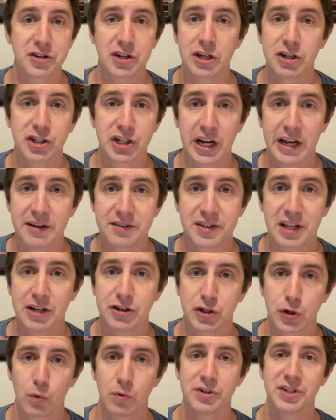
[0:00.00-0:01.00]
a good chance that
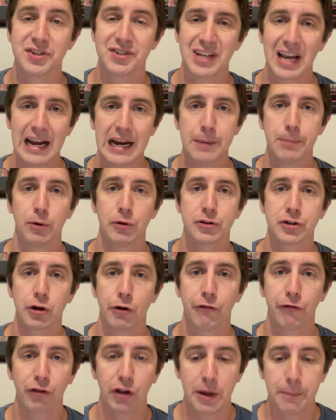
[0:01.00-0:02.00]
Georgia's able to
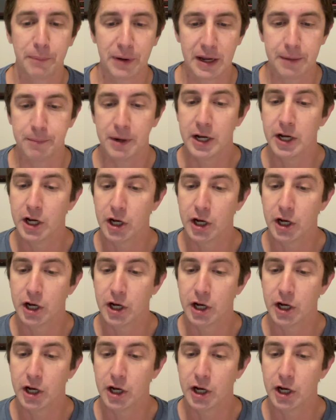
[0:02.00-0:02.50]
flip him.